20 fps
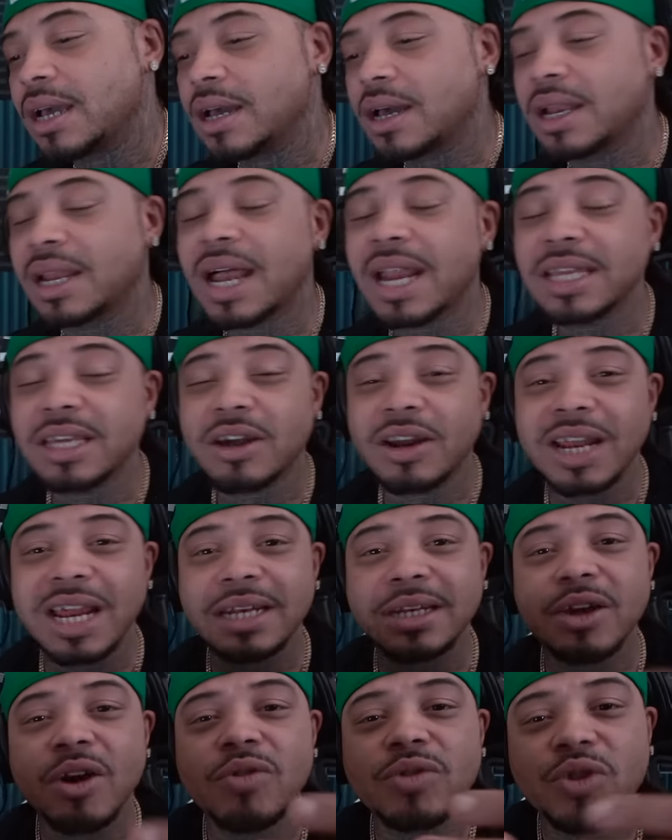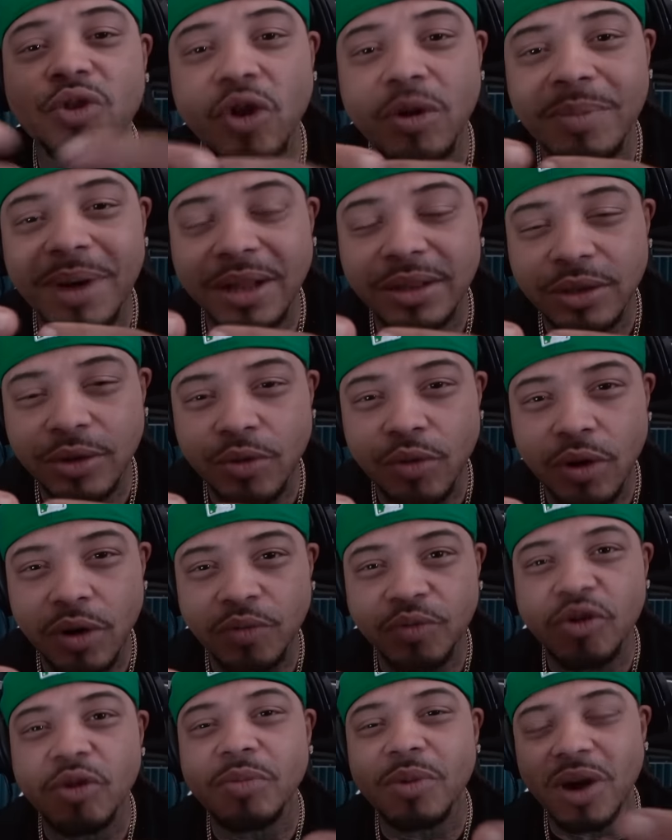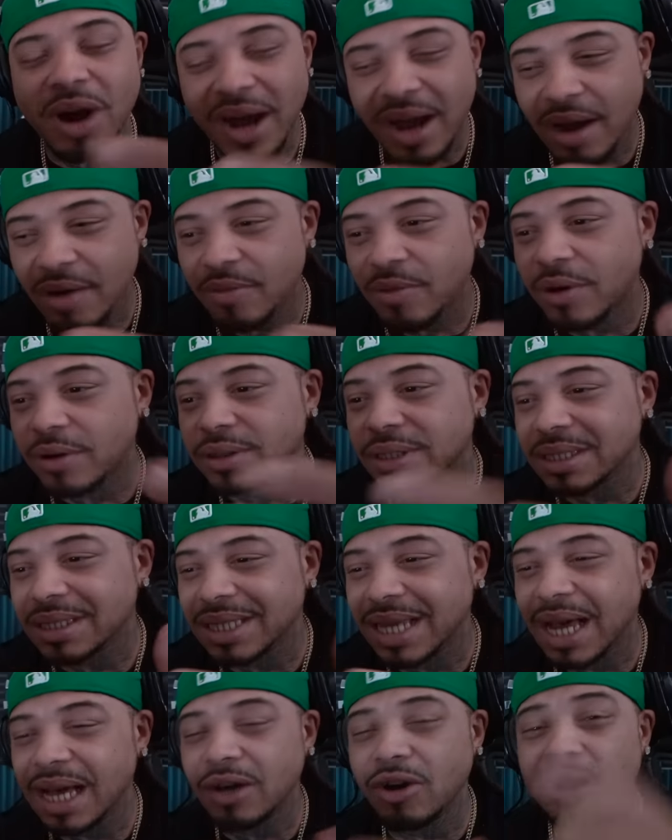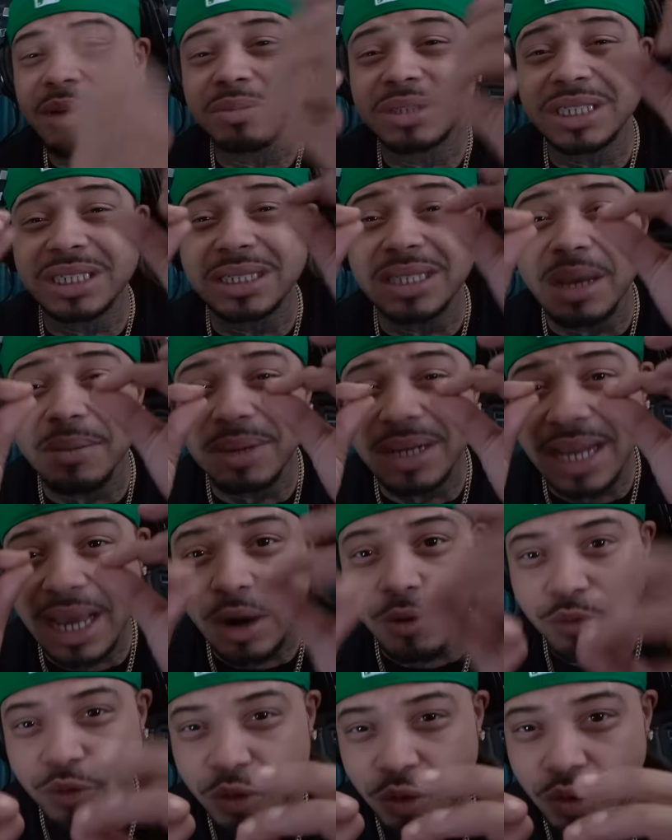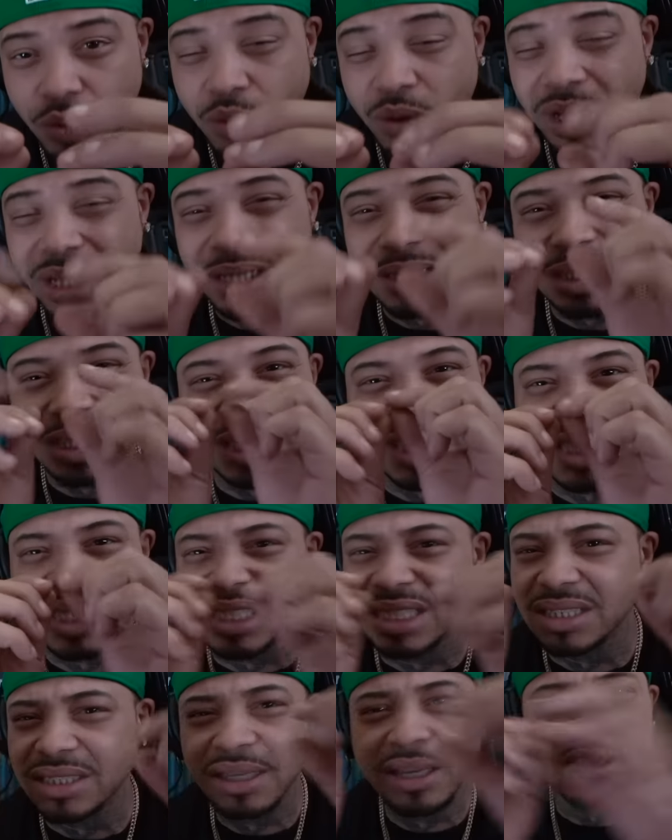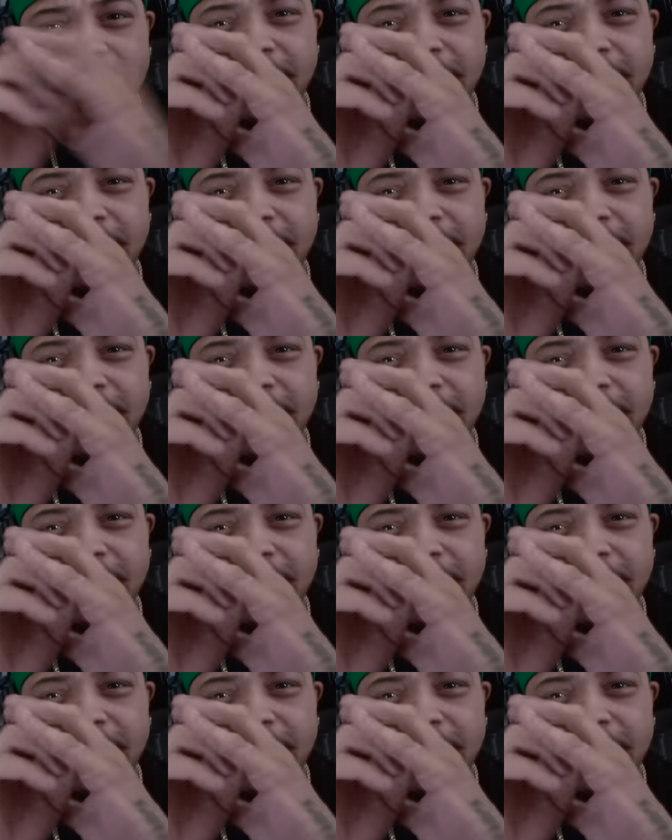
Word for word: A lot of y'all that don't know about the courtroom or how it work, this how I go. I'm just dumbing down real quick. Just, just,